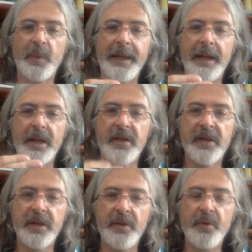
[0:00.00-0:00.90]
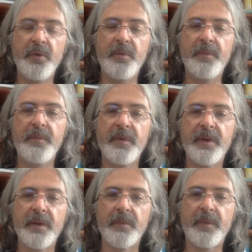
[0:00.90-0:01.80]
we assume
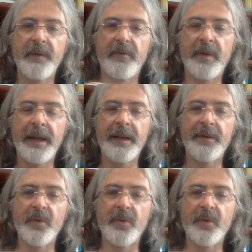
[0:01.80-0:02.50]
that we've read